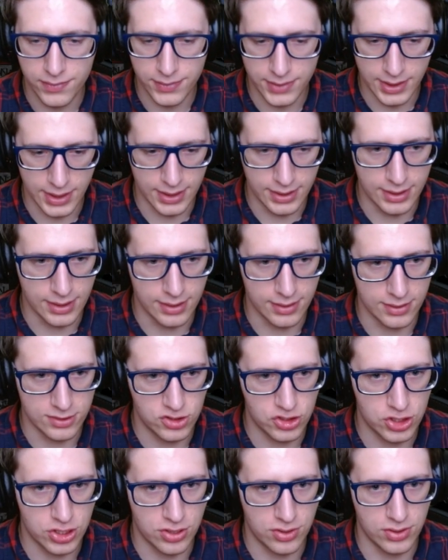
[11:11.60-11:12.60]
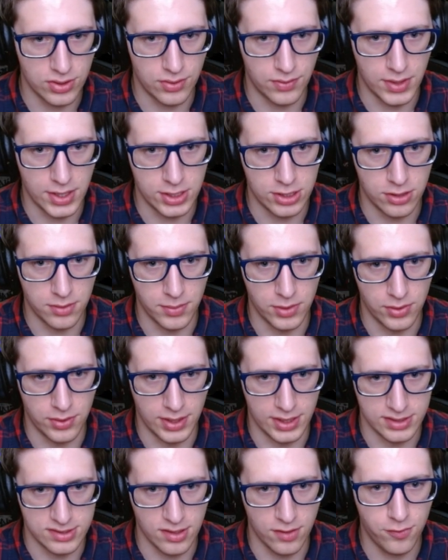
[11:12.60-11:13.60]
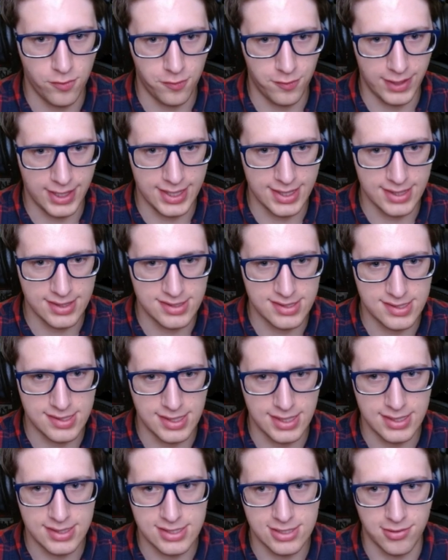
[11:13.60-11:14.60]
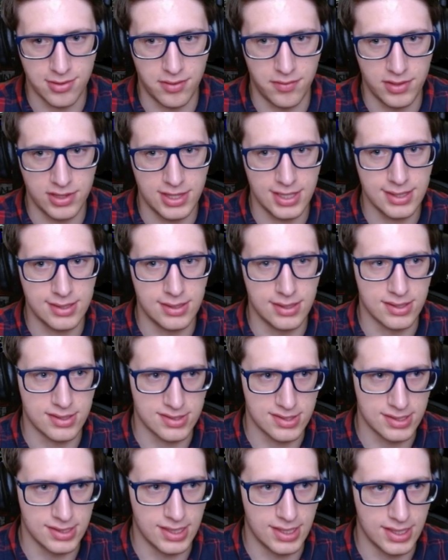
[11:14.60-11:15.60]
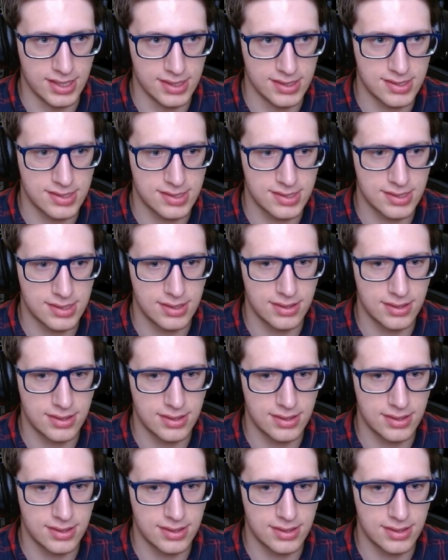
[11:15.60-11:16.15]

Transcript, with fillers: And uh, let's turn the render mode on to fancy so everything looks nice.